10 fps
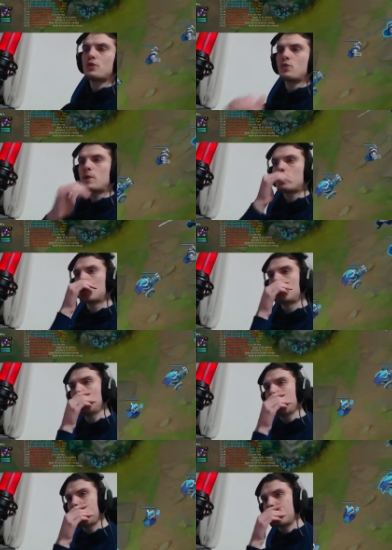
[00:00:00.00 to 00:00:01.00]
you wanna do.
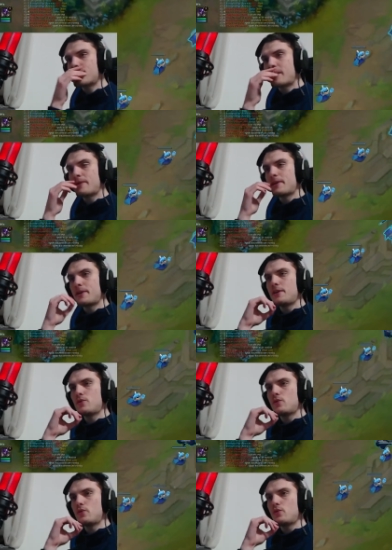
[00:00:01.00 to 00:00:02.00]
Wave is coming
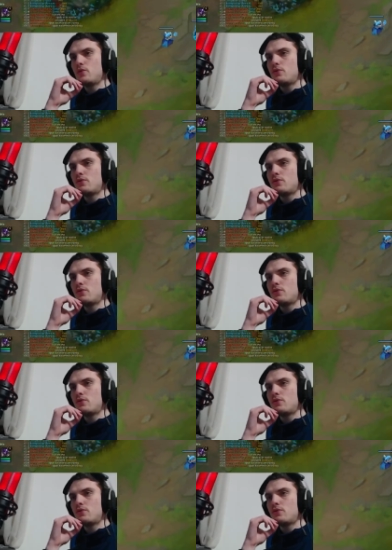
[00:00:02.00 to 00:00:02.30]
into you,